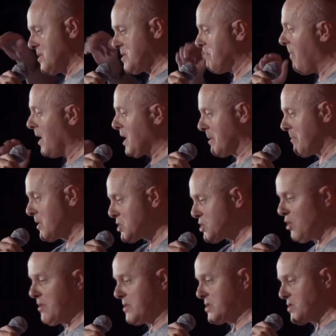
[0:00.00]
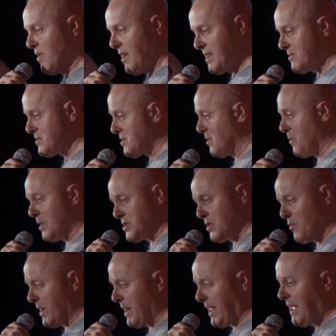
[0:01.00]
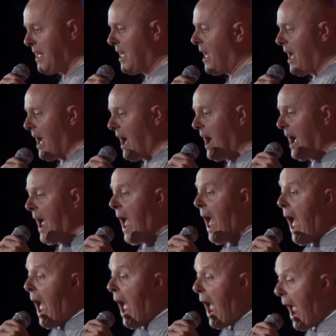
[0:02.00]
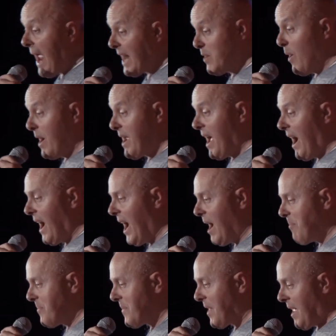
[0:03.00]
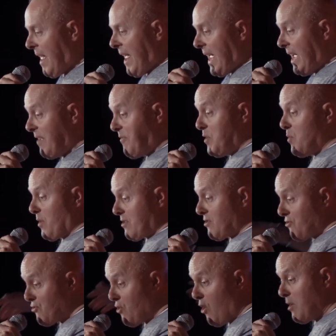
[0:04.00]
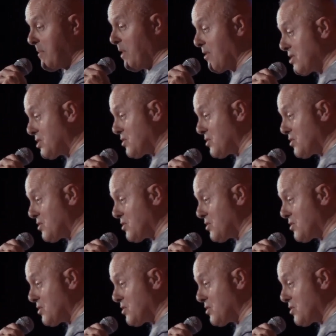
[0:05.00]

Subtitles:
was multiple choice, right? So it wasn't really. Anyway, if you want to troll me on